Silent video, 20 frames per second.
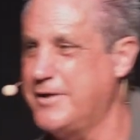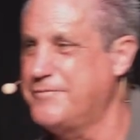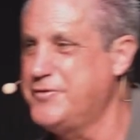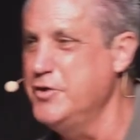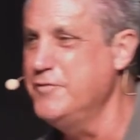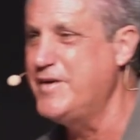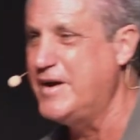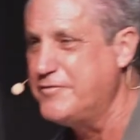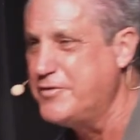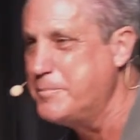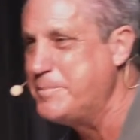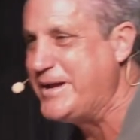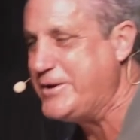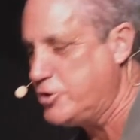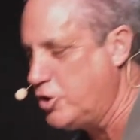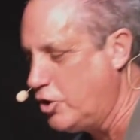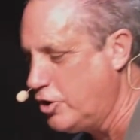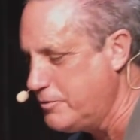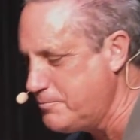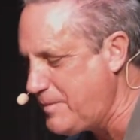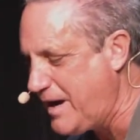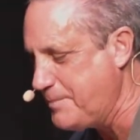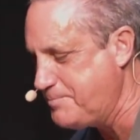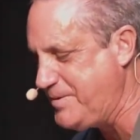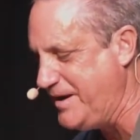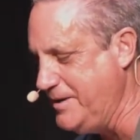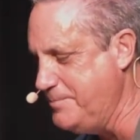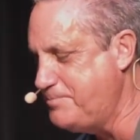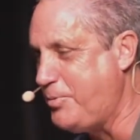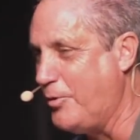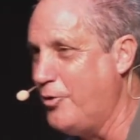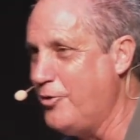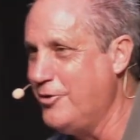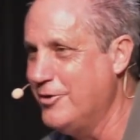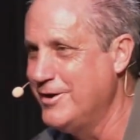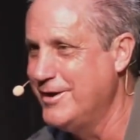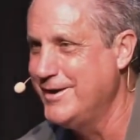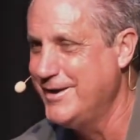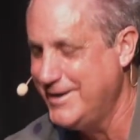if you've ever been hurt by people